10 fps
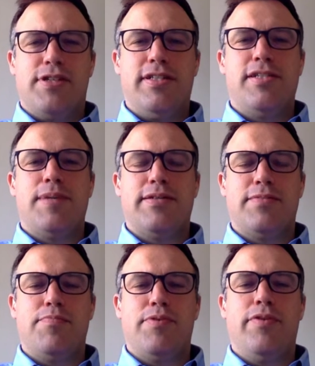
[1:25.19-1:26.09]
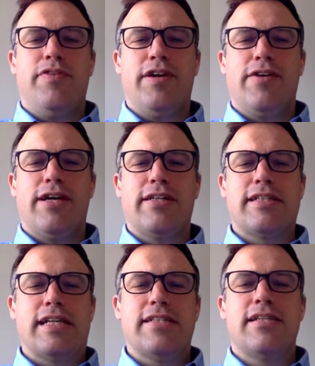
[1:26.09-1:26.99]
It's about improving our
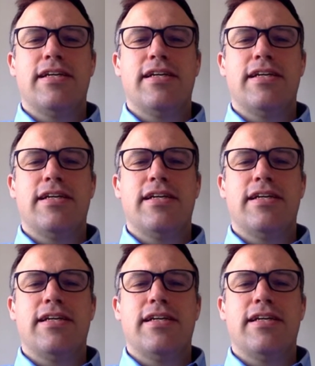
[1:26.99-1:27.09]
access.